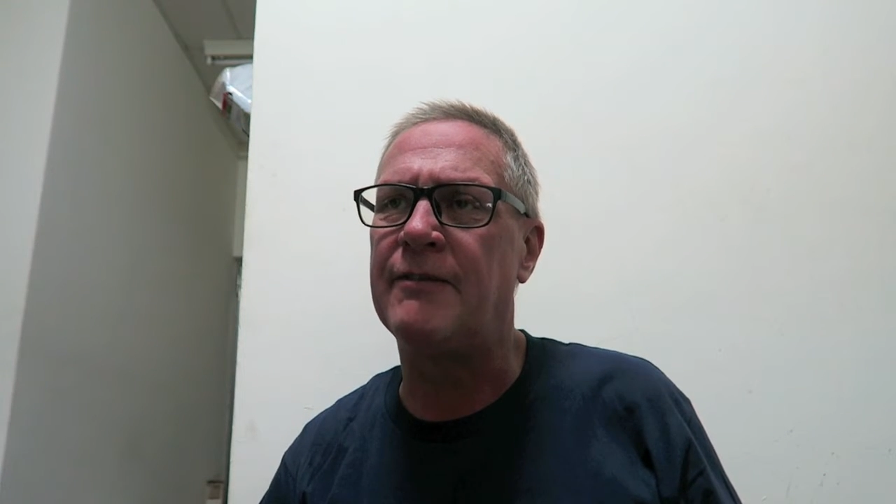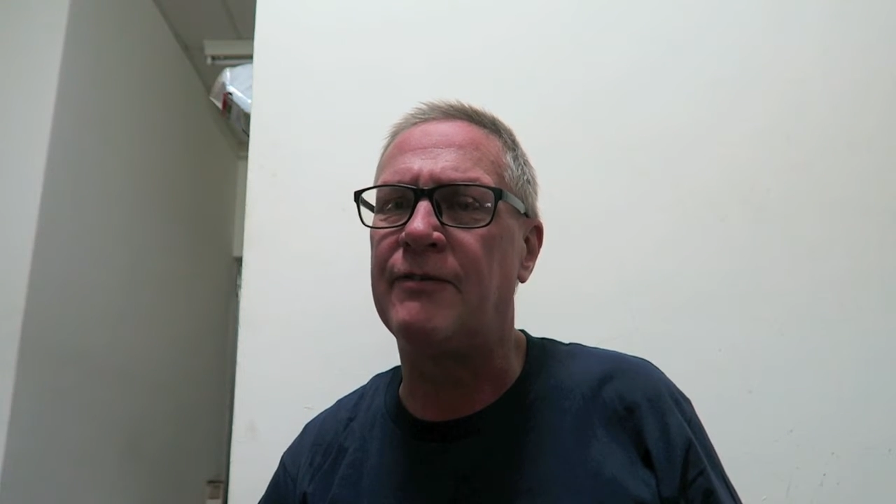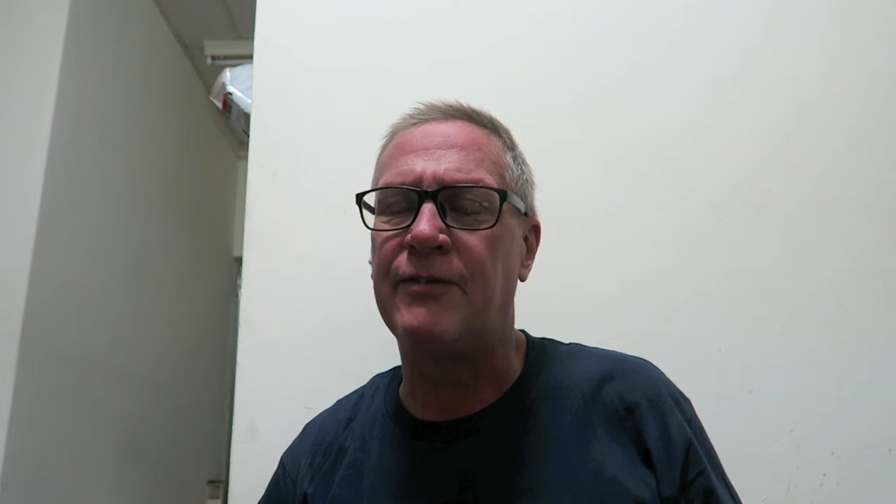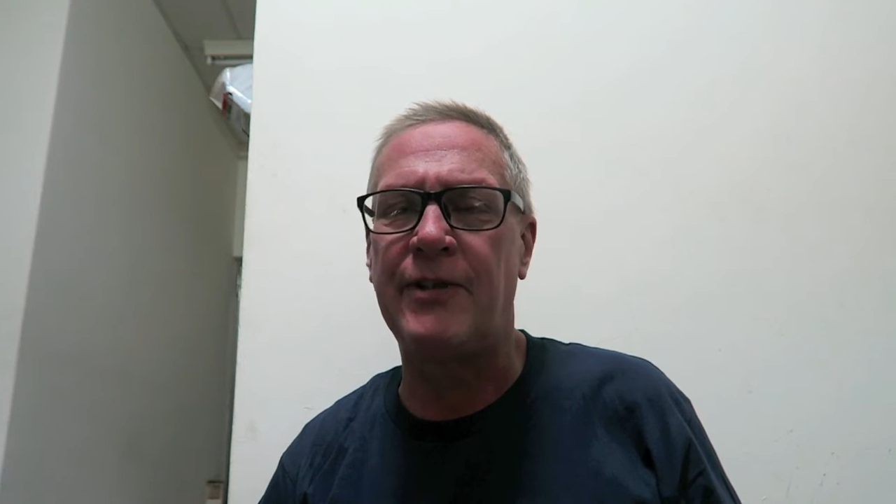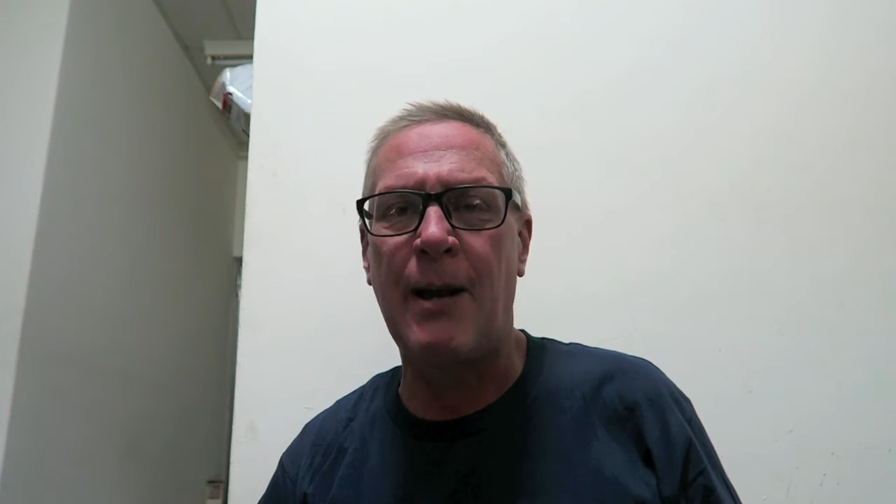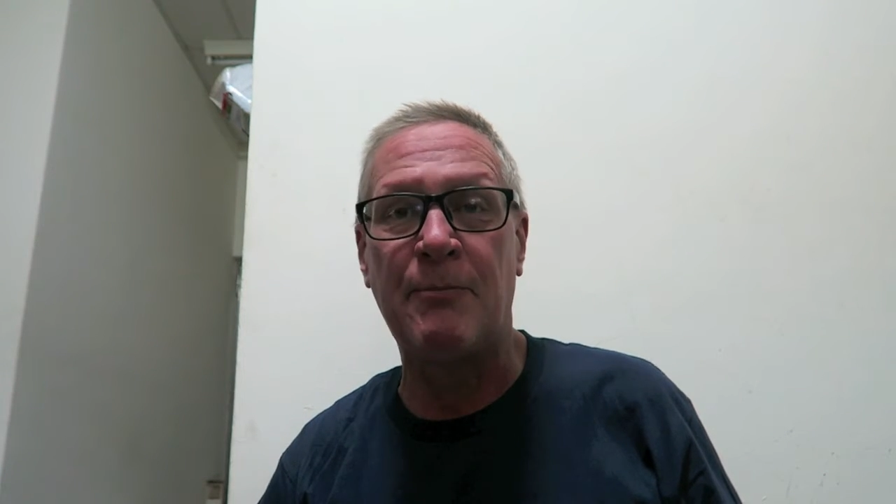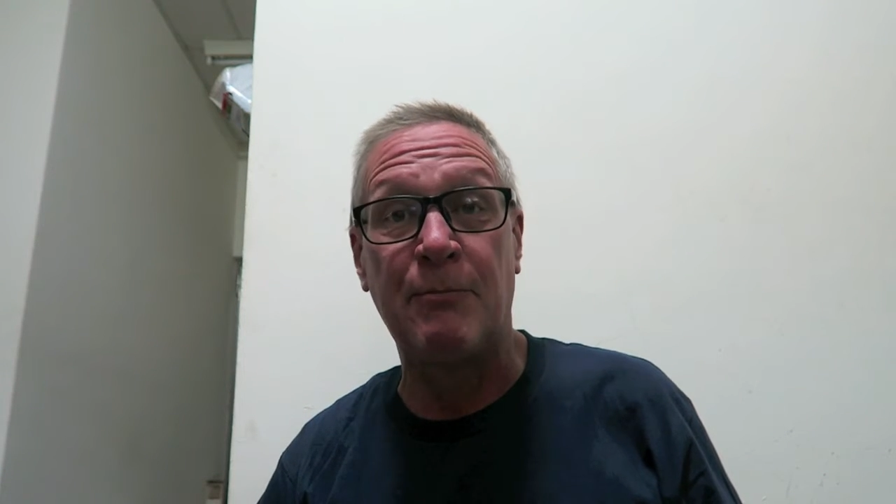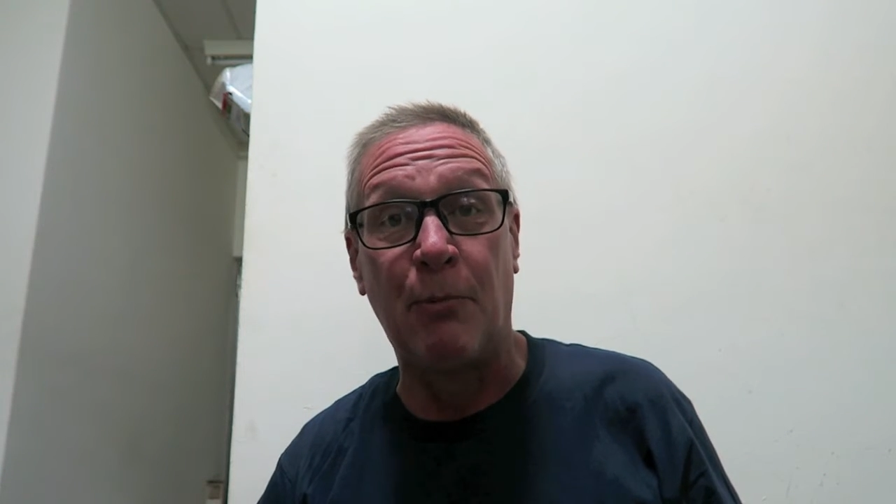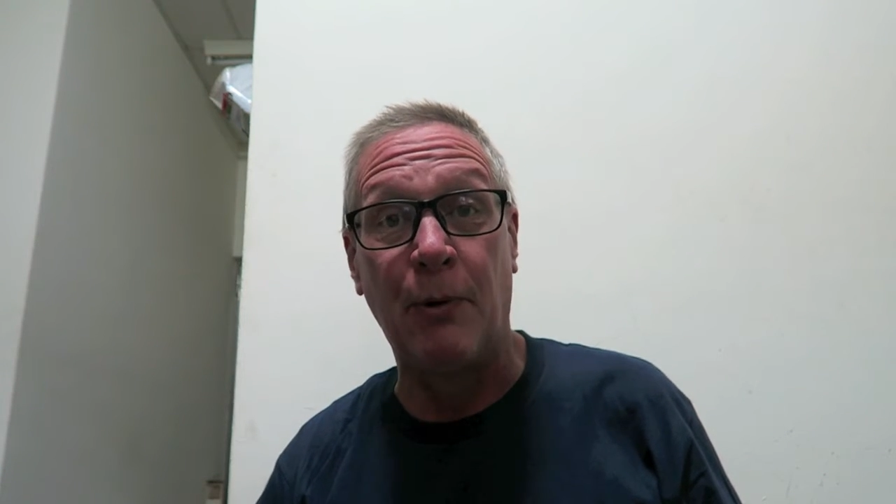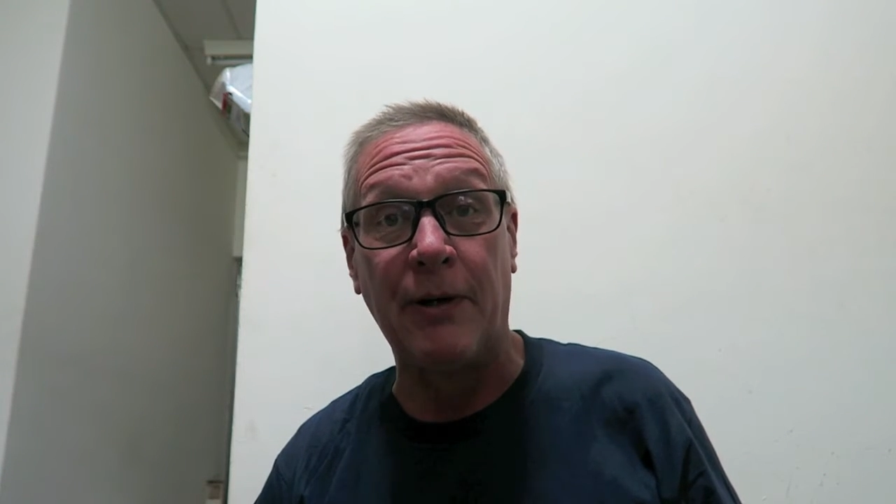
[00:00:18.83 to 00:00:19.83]
of stopped
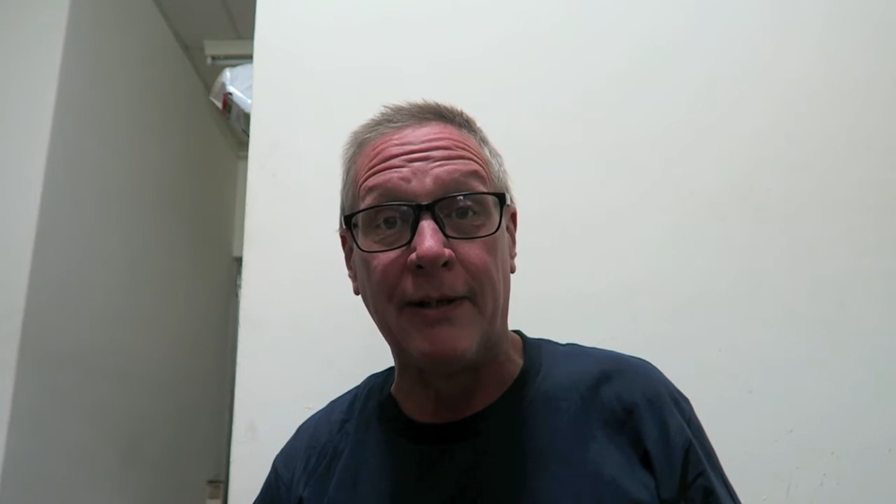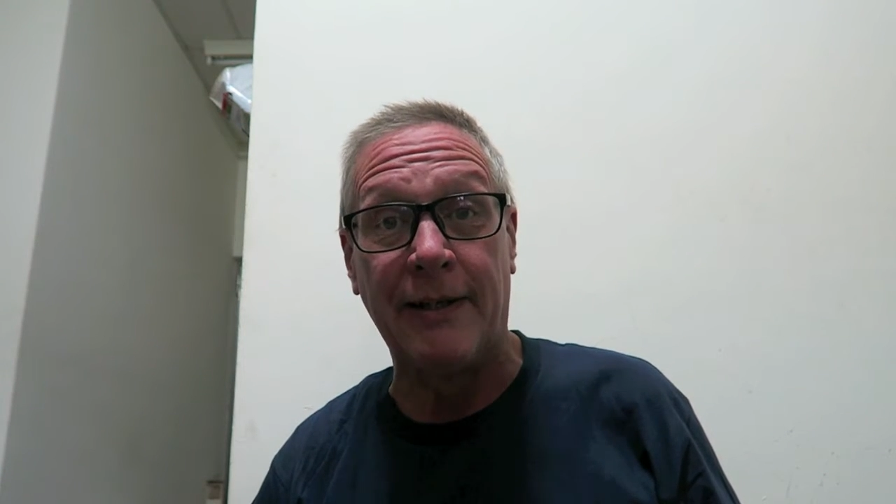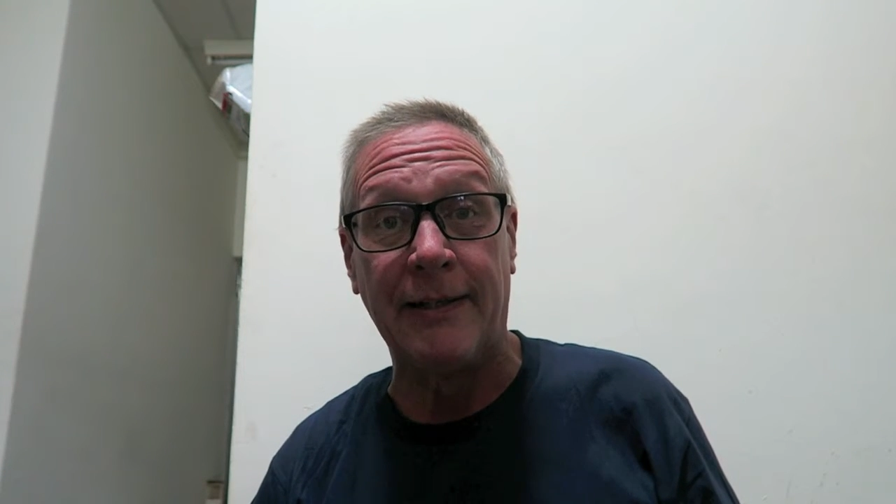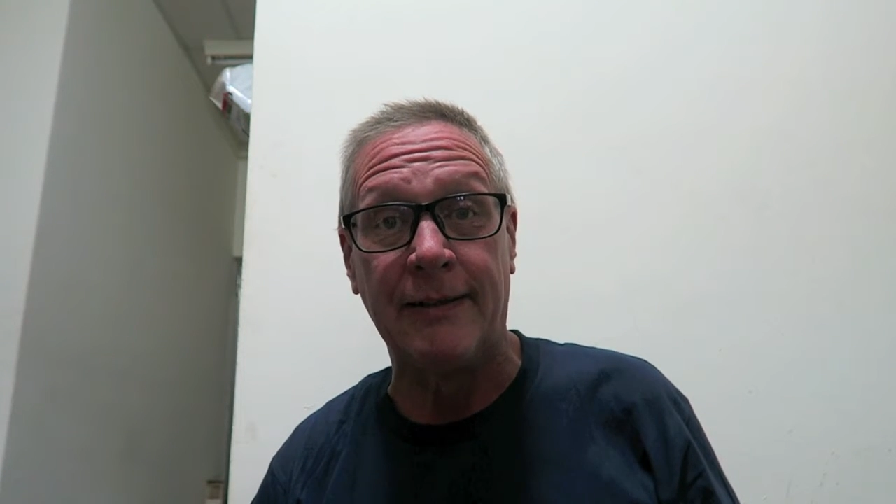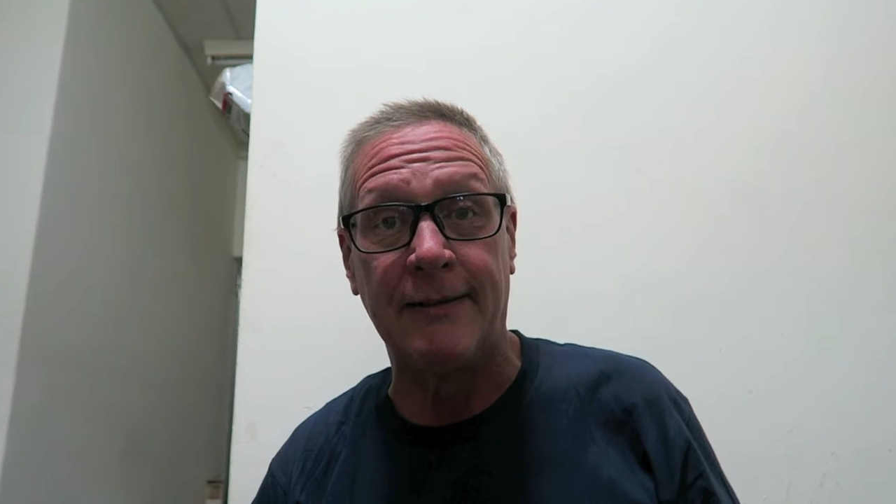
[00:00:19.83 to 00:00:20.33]
boiling.